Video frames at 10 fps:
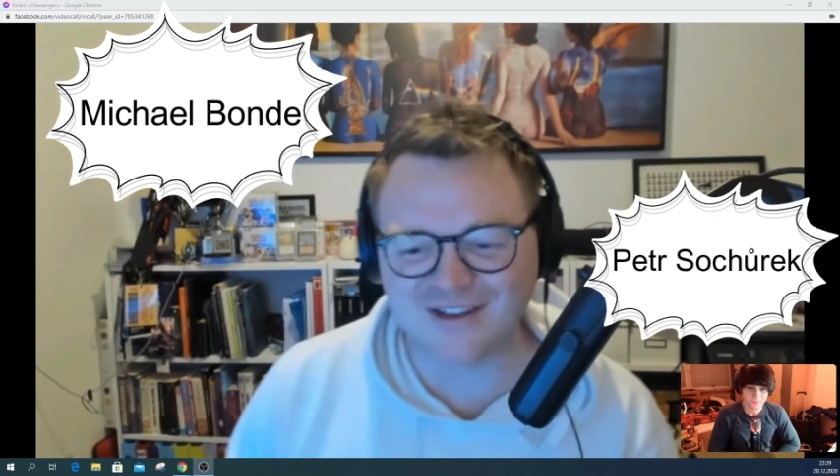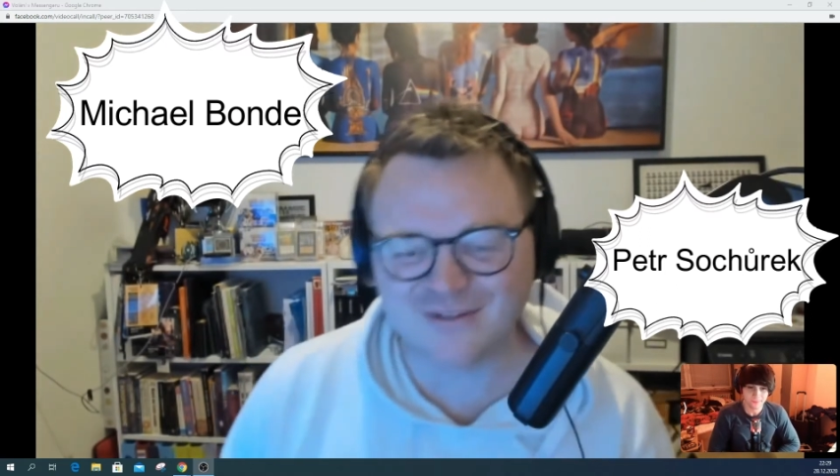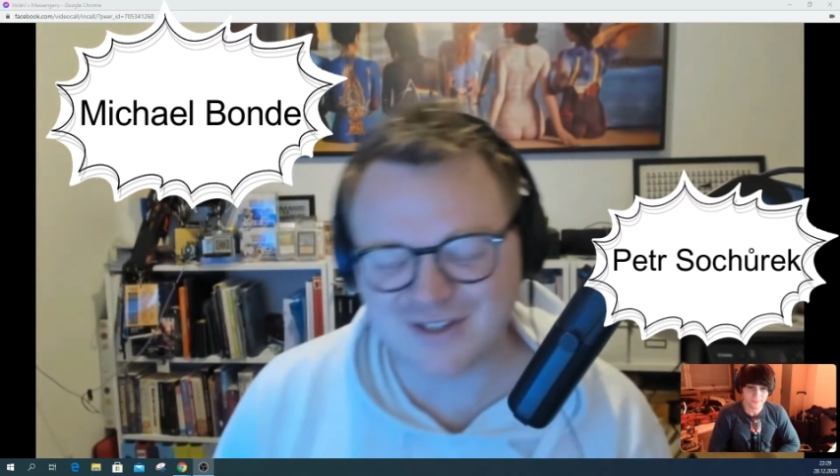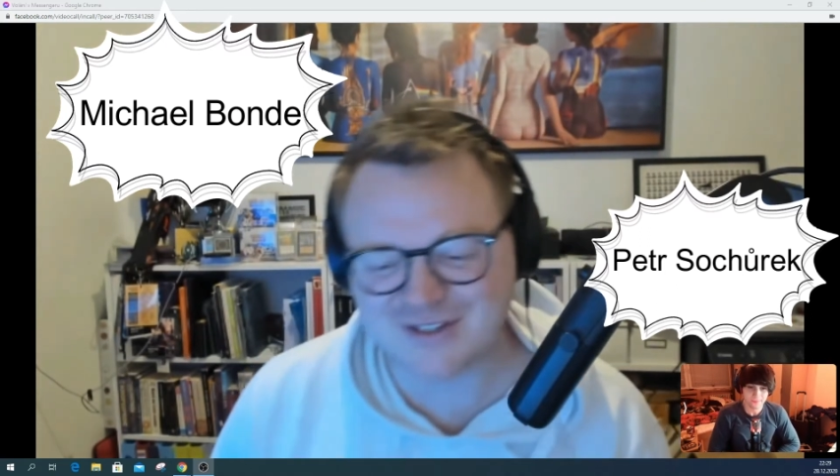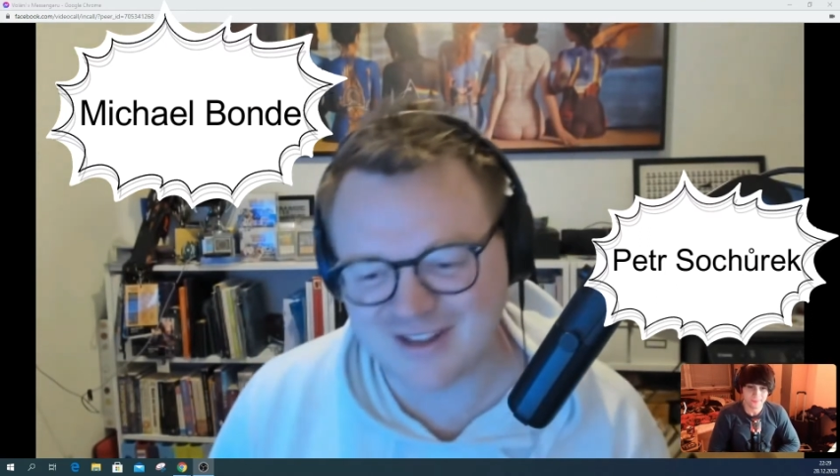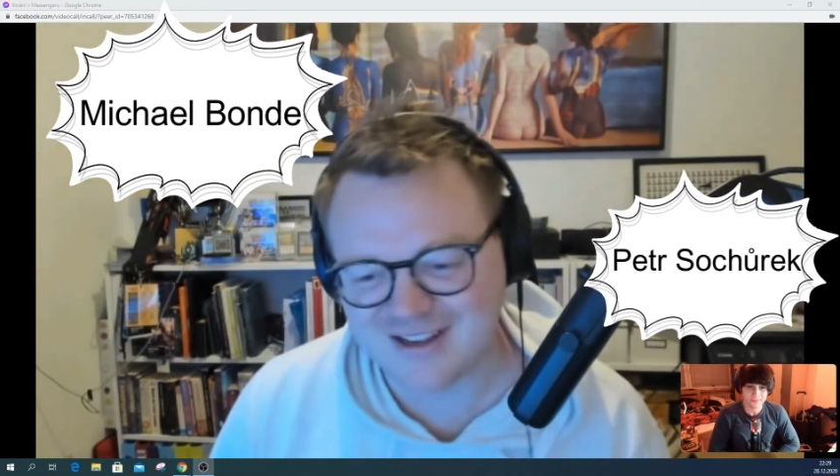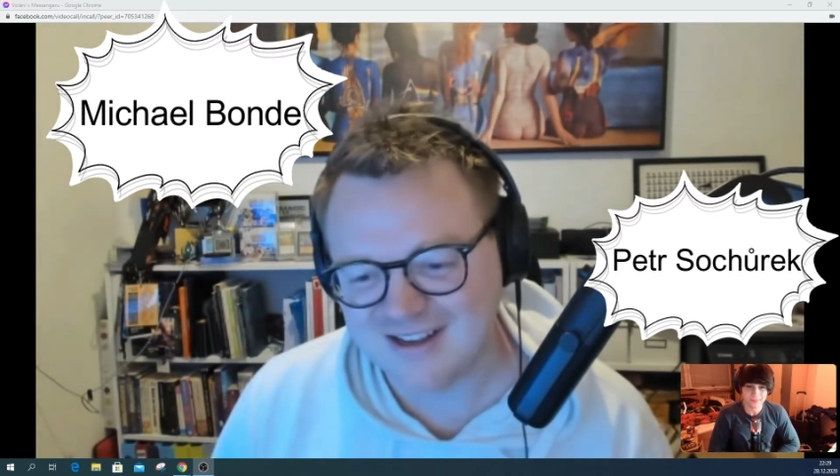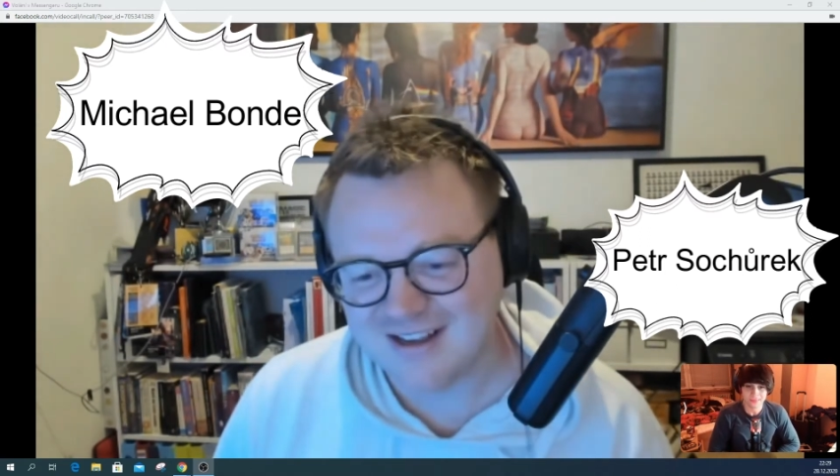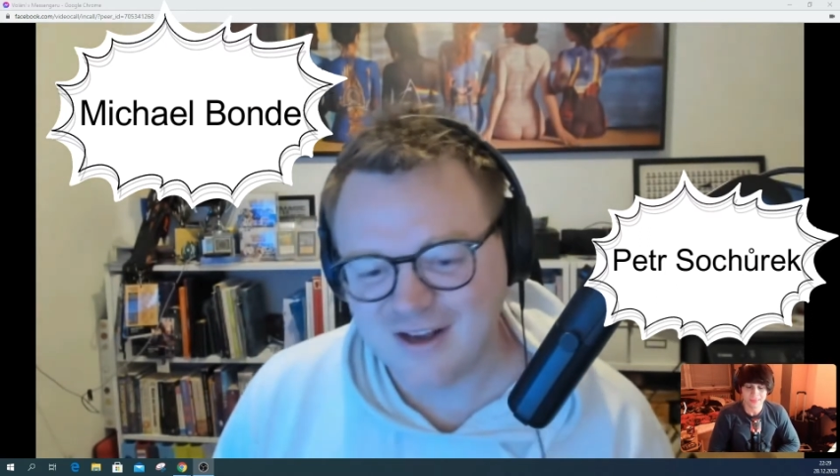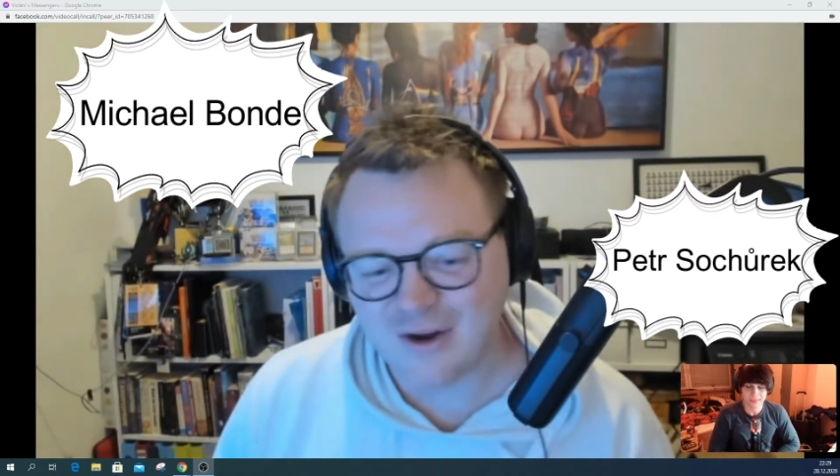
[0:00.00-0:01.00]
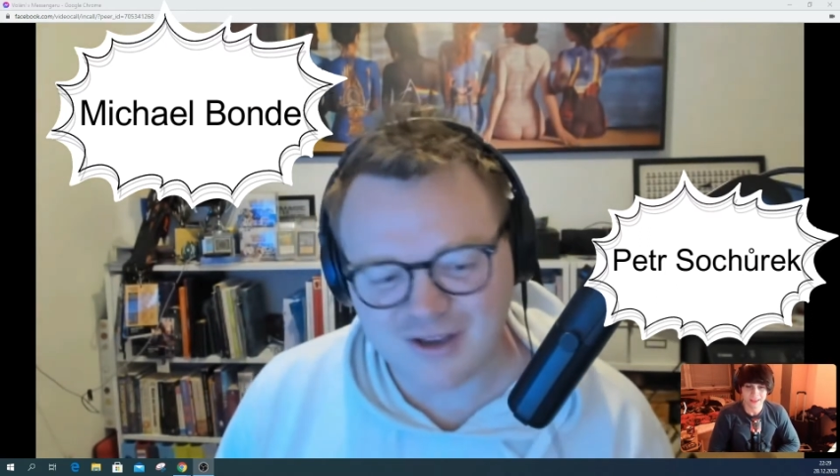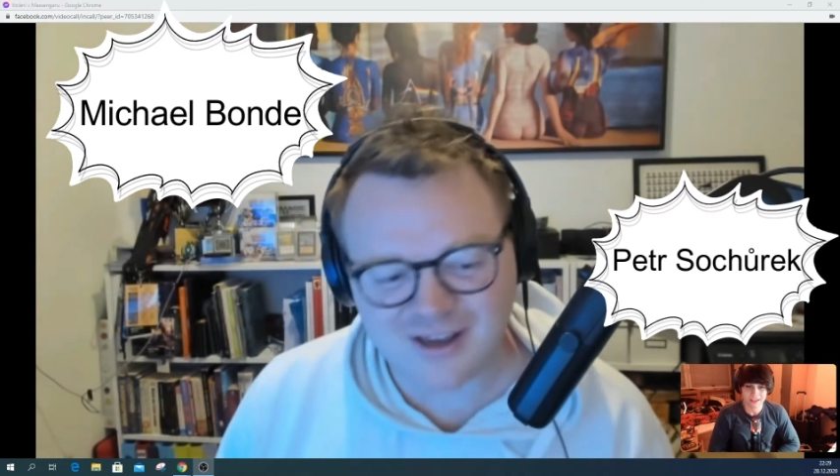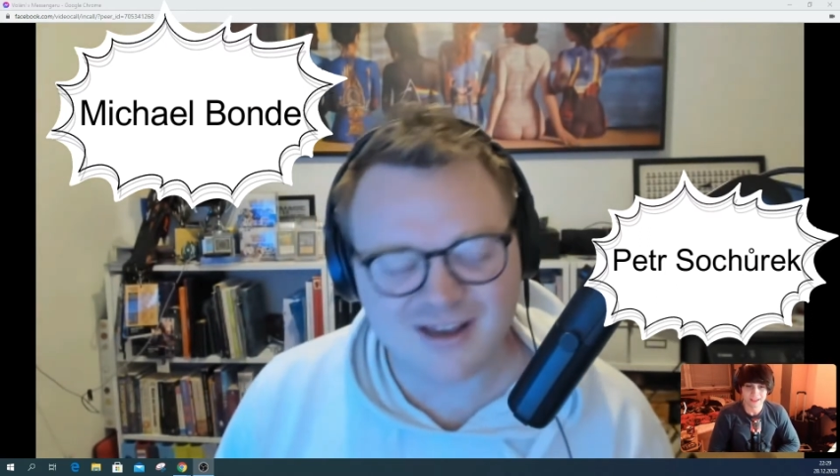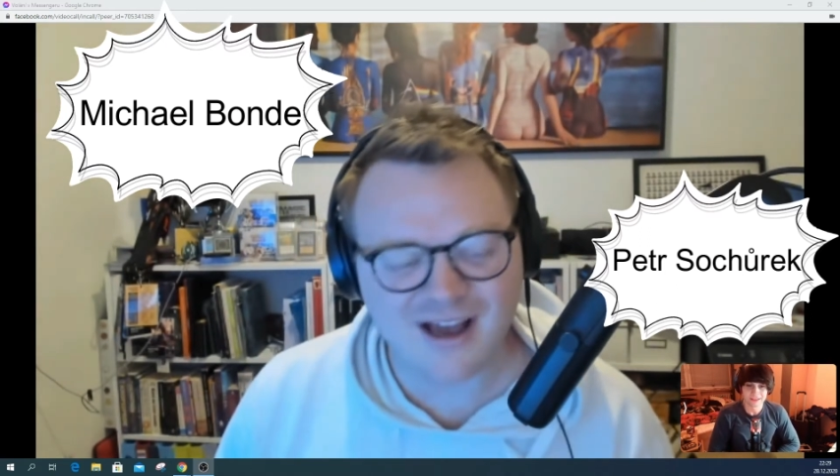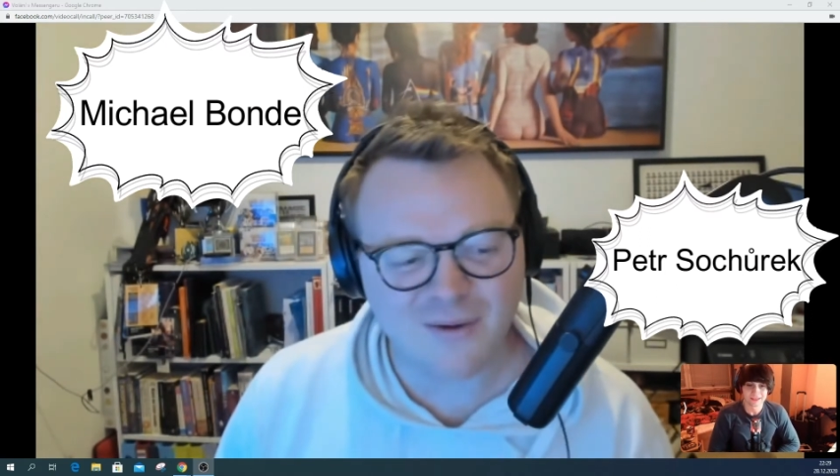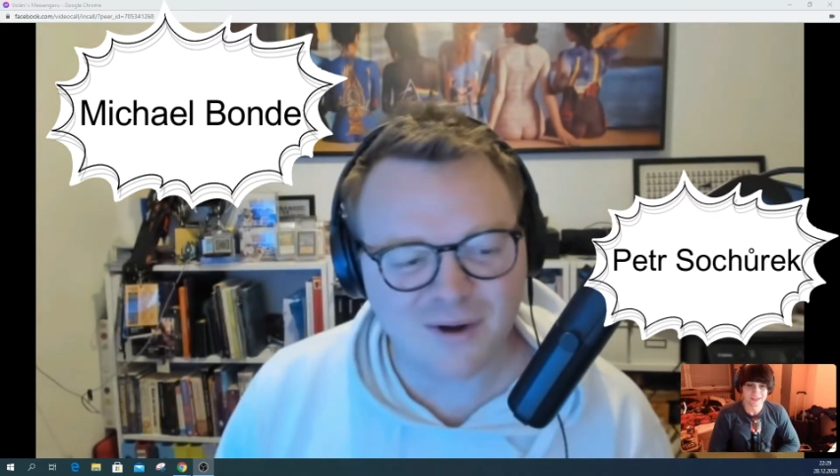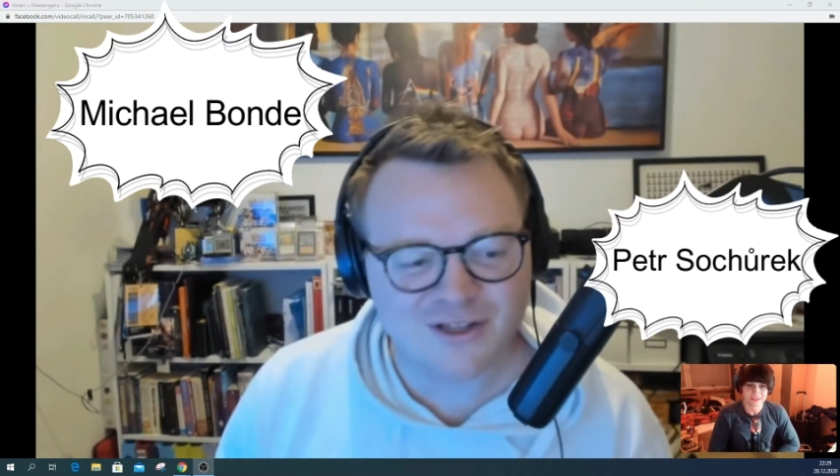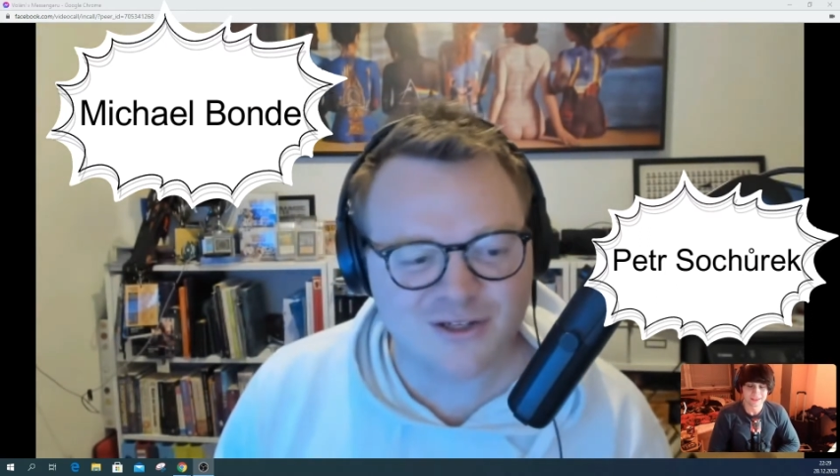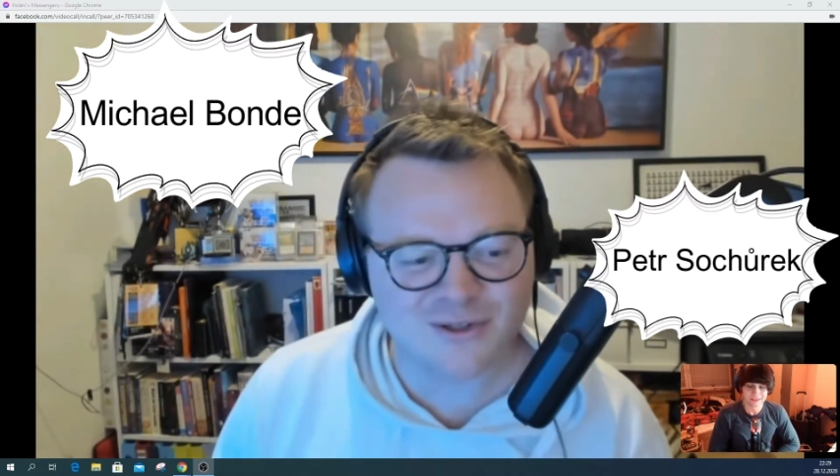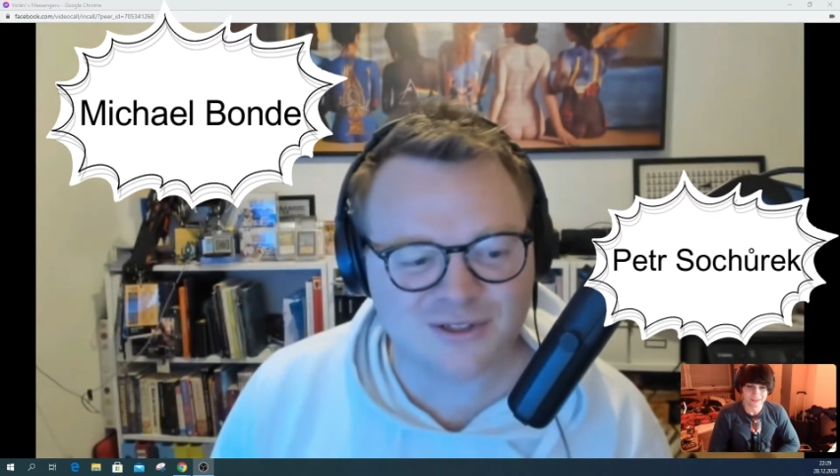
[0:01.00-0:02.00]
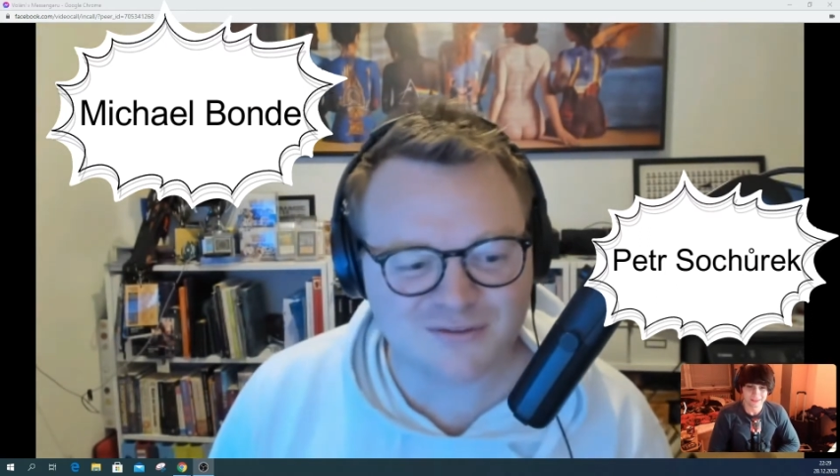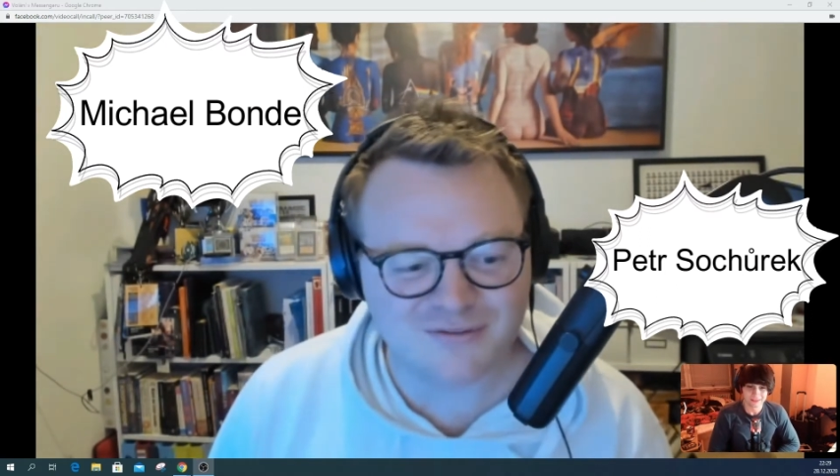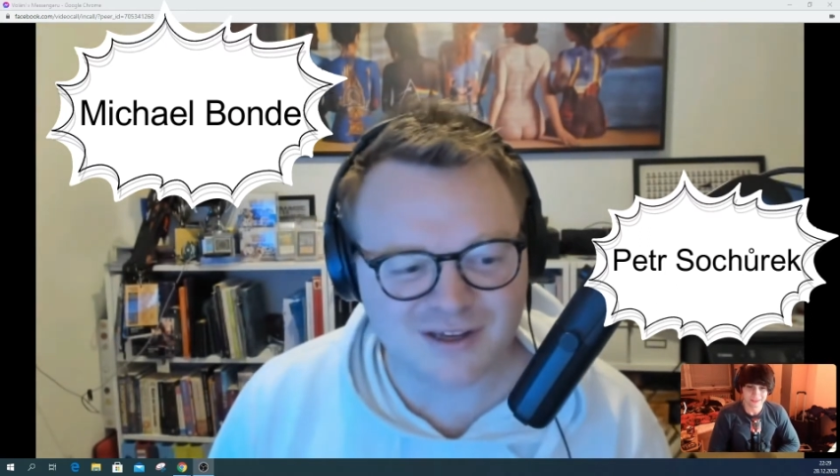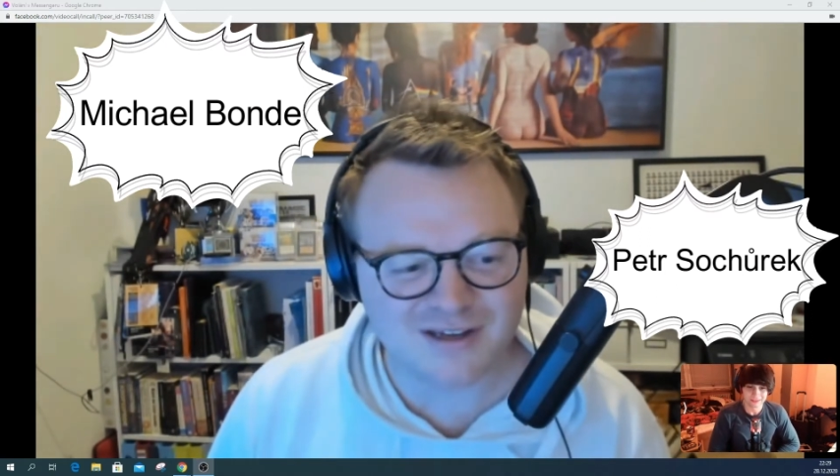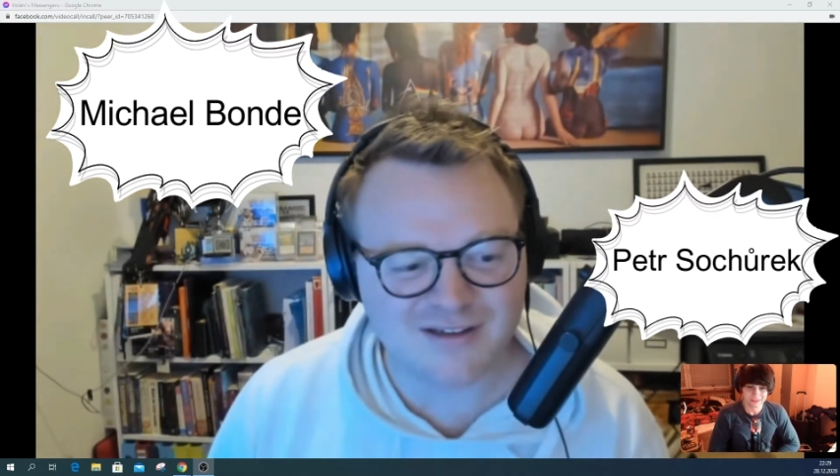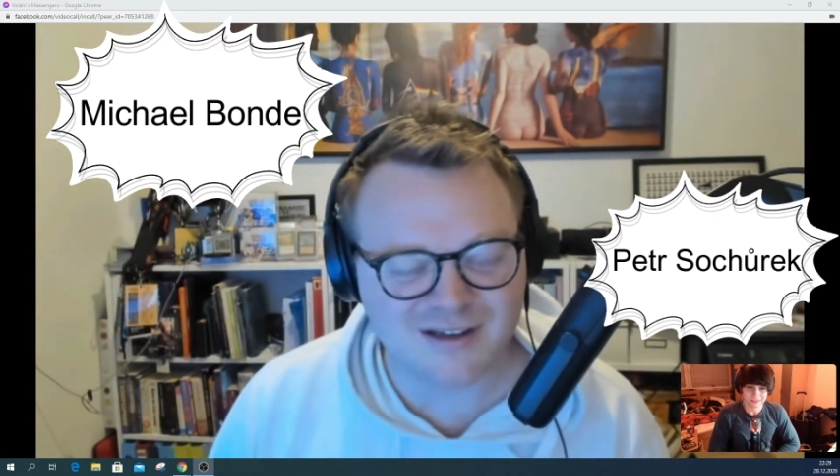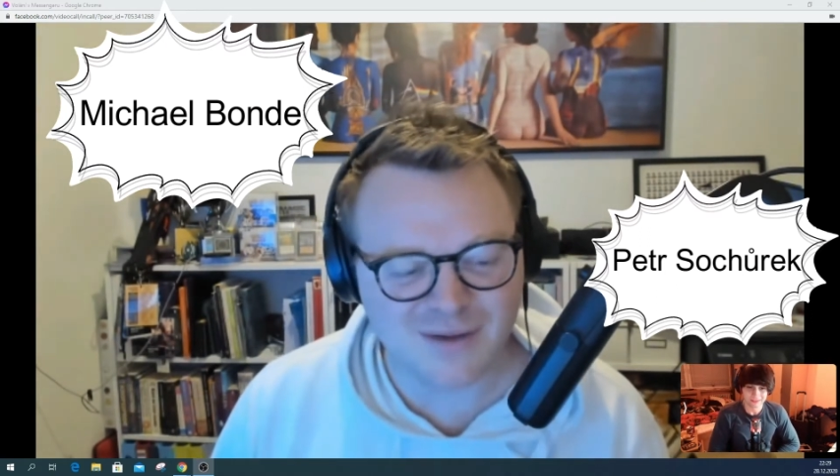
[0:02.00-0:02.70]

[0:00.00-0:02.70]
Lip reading: It was just, okay, I wanted to do something.